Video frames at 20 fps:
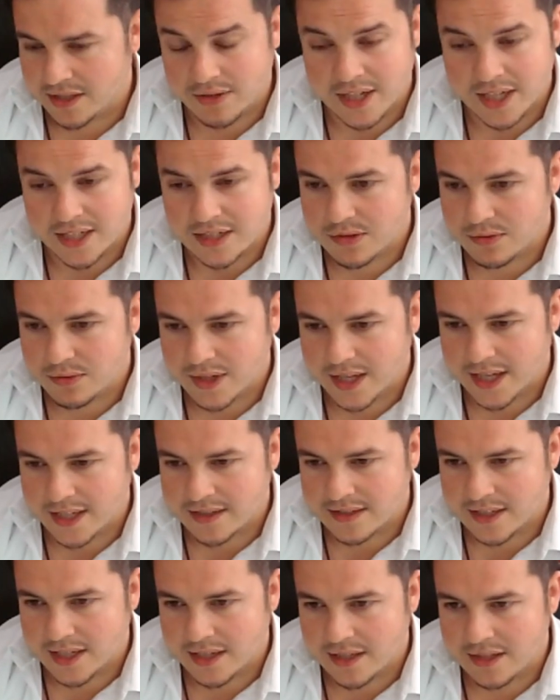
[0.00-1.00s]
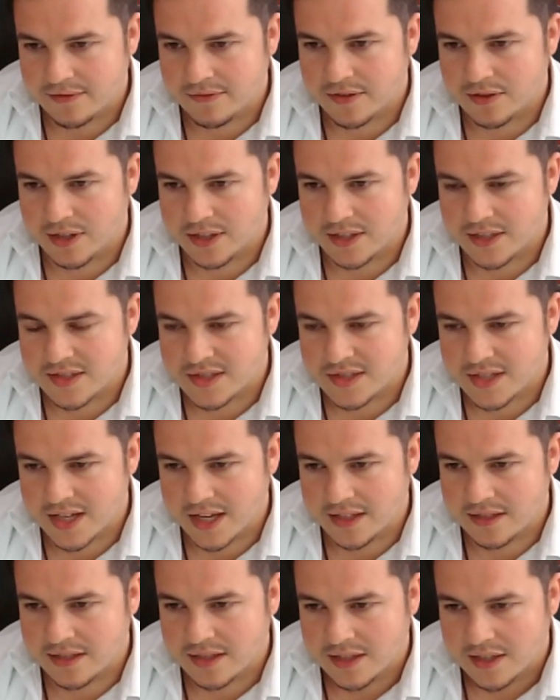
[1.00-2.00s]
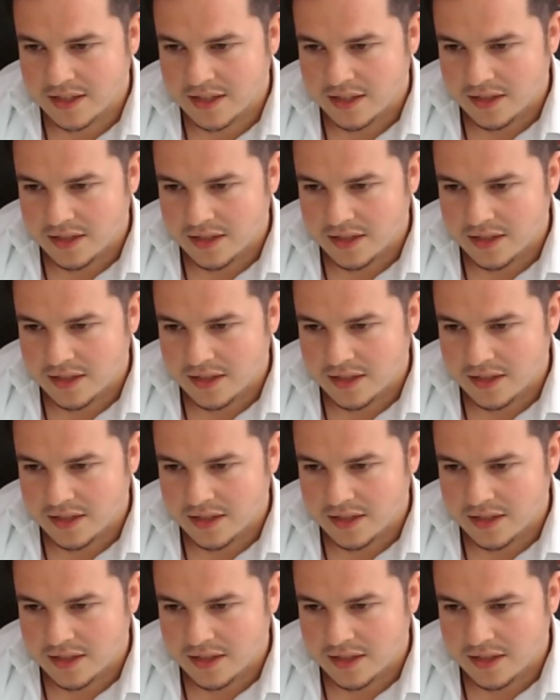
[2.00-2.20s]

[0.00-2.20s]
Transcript: You can do that. Yeah, if you understand